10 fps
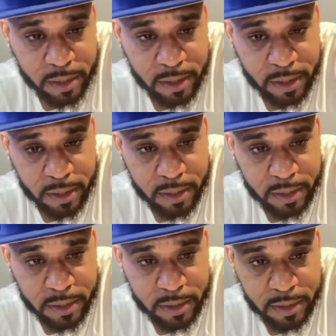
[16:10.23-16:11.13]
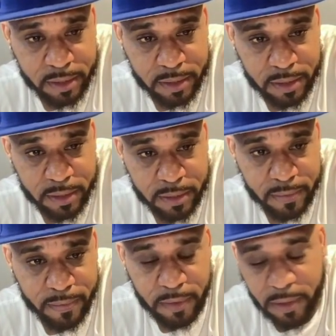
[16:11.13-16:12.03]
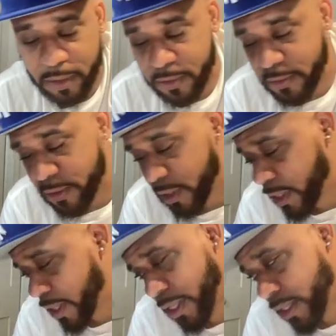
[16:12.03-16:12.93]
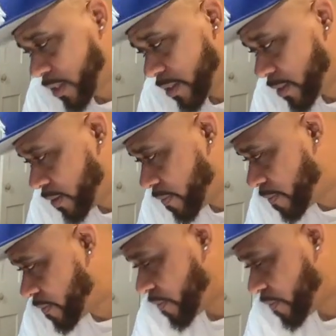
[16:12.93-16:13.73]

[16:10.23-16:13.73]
it's part of the culture. How yeah. niggas smoke weed where you grew